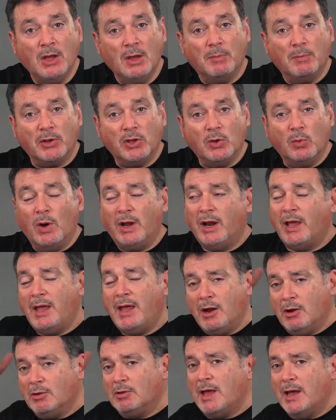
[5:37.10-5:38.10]
but you want a
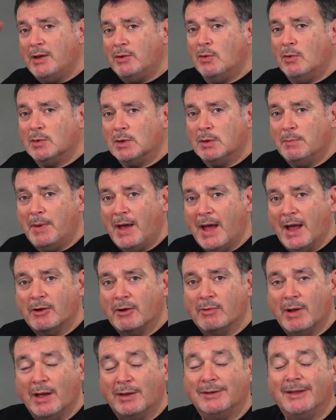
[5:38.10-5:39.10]
hair light or a
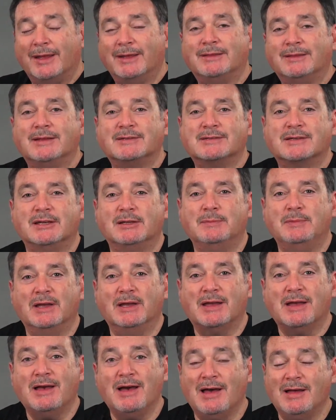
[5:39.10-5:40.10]
background light that's going to be a
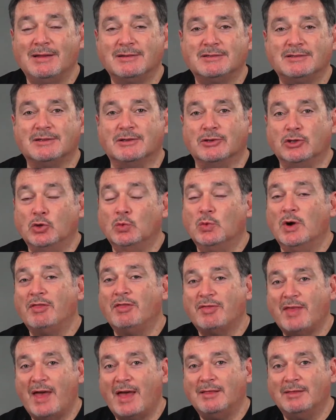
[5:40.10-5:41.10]
constant. You
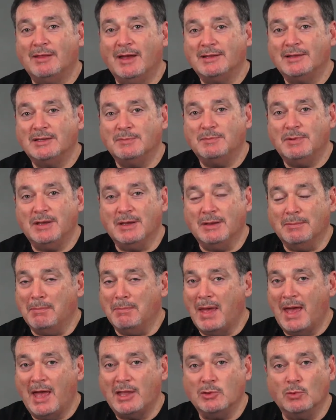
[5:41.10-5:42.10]
want that light to be in
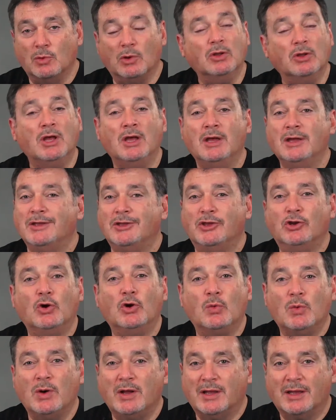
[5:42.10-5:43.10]
manual. You
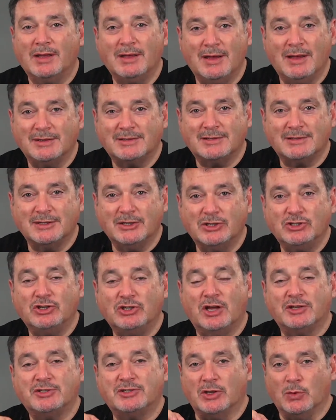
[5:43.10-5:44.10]
don't want it constantly
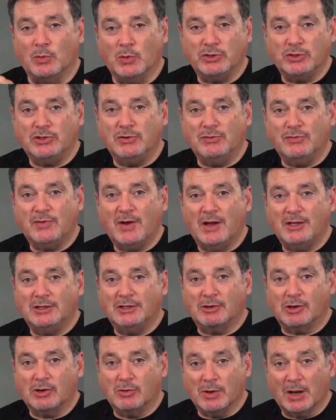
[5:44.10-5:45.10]
adjusting. Once you find
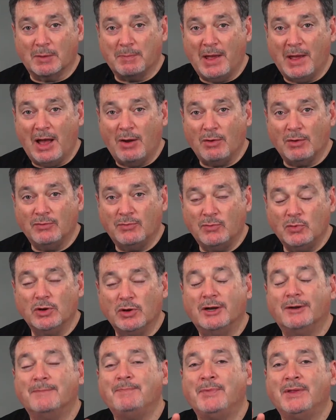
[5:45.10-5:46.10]
the correct power
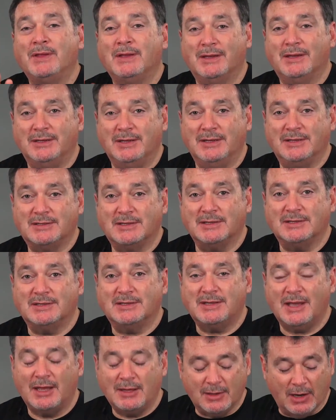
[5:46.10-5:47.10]
for it, it needs to
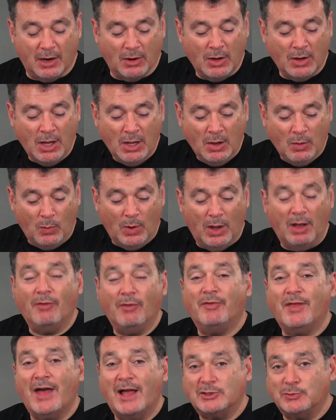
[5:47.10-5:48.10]
stay there.
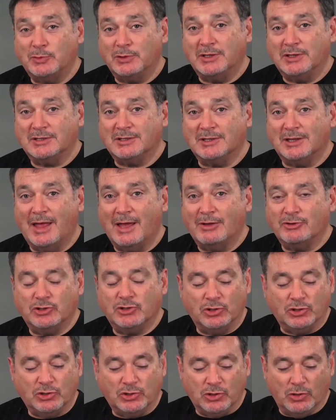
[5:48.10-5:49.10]
Well, that's what this allows
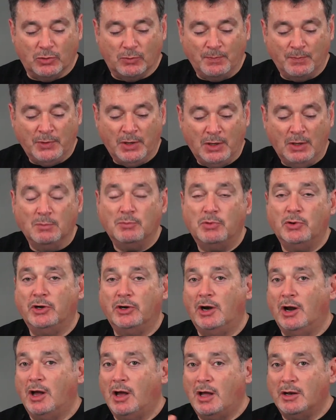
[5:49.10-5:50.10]
you to do. Put
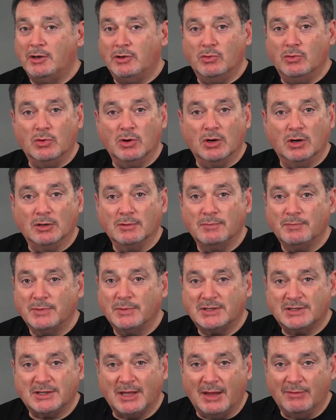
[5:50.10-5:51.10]
it on your
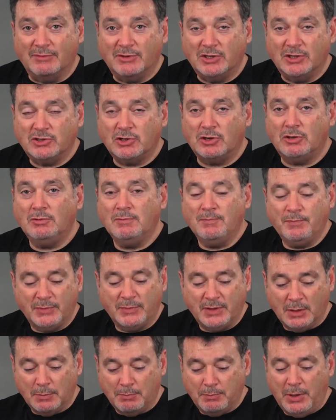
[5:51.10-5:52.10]
slave digital,
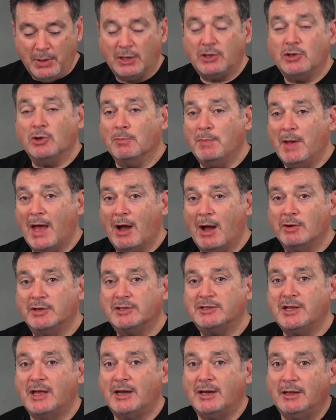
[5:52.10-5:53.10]
pick your power
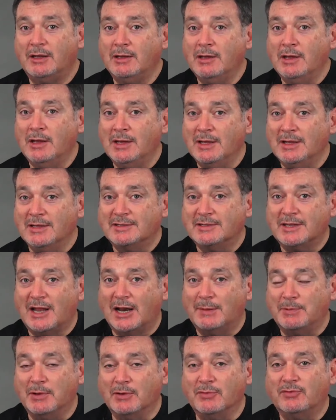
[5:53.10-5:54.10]
setting, set
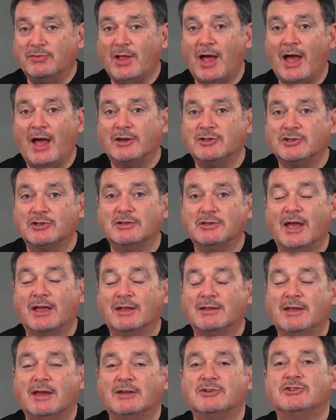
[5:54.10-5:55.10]
up your flash, take a
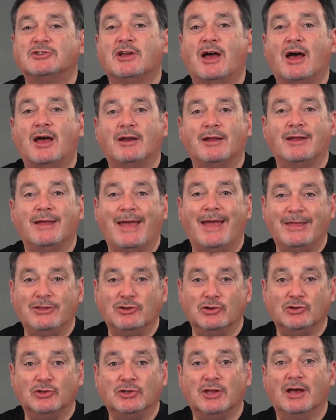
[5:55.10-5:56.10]
test shot, and
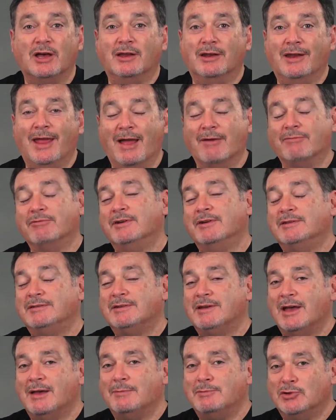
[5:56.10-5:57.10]
you're done. Every
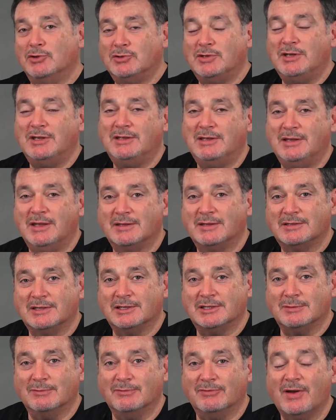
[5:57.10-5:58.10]
time your TTL
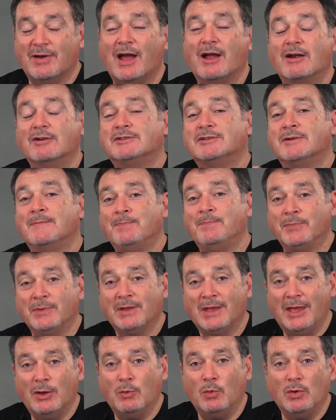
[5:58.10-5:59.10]
system fires,
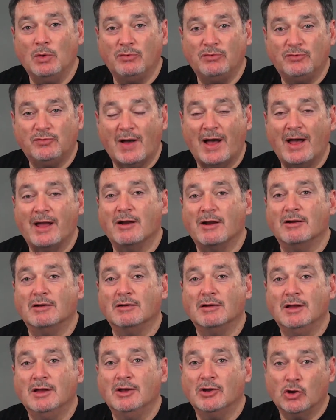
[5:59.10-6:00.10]
it will
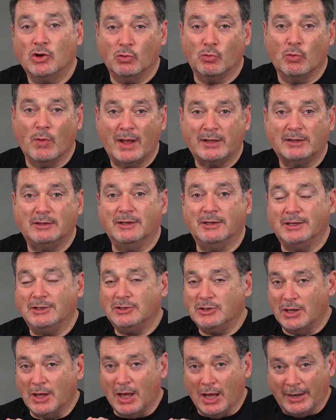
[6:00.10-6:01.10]
fire correctly
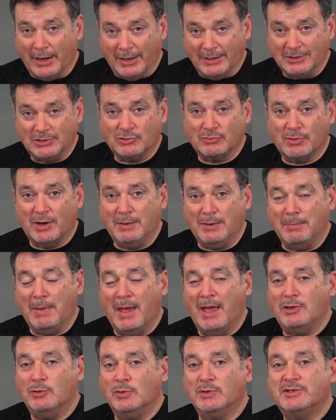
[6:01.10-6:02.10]
on a straight
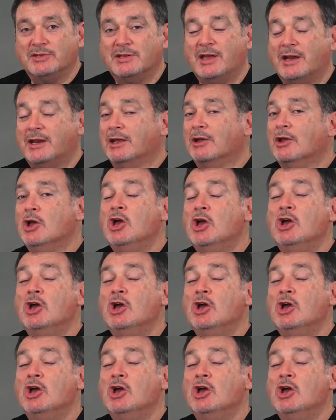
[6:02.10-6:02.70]
manual setting,